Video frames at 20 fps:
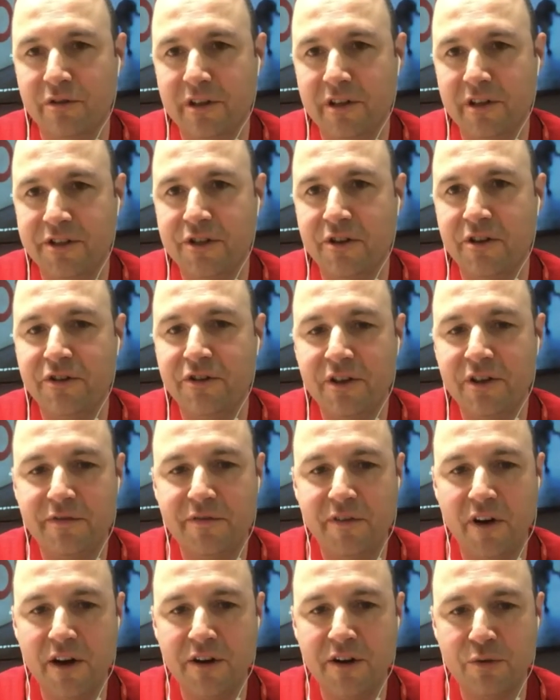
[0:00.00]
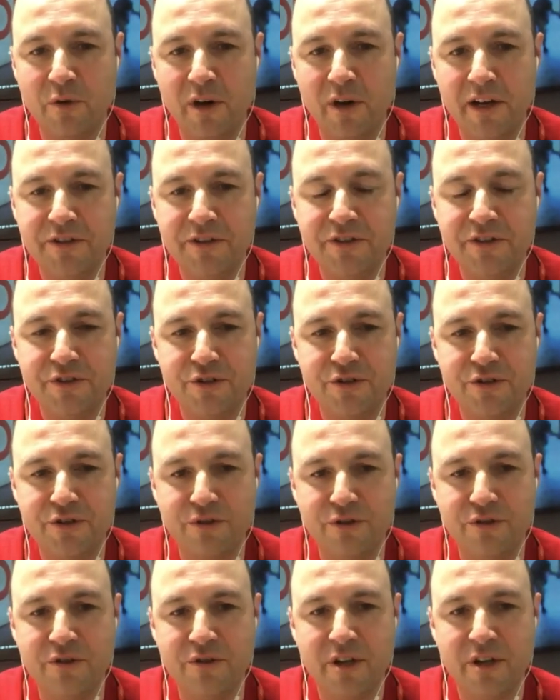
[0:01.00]
And so I think finding ways
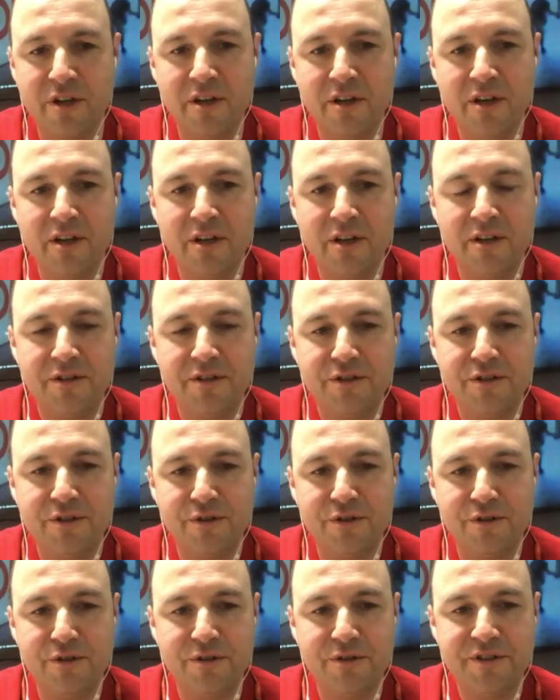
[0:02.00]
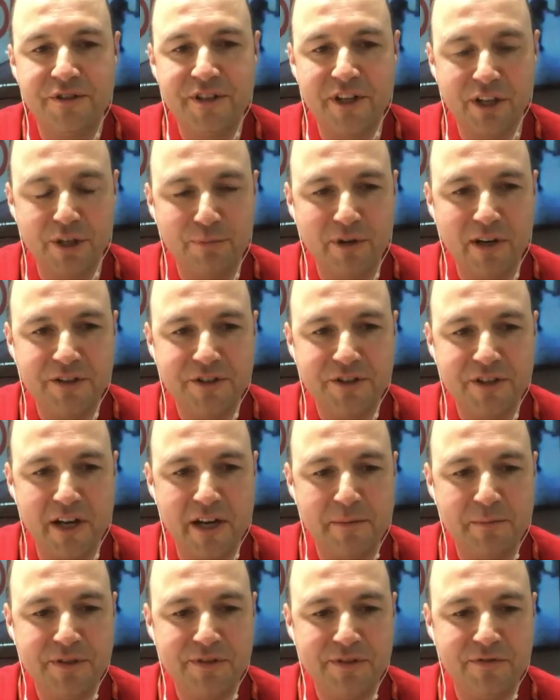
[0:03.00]
to celebrate
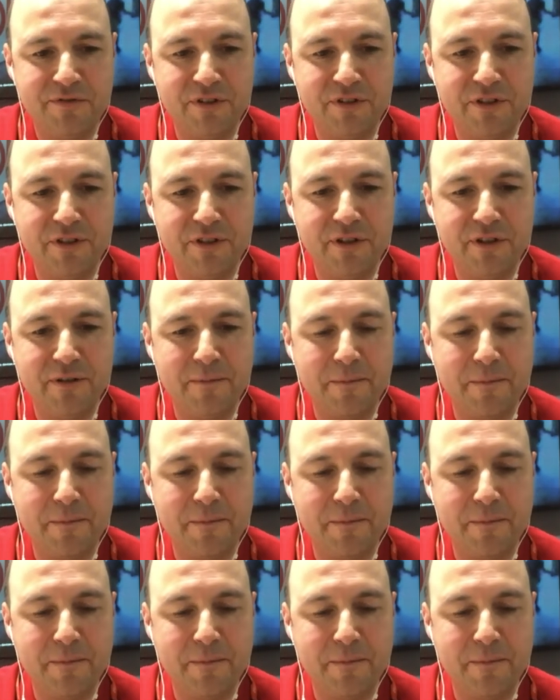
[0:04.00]
teams for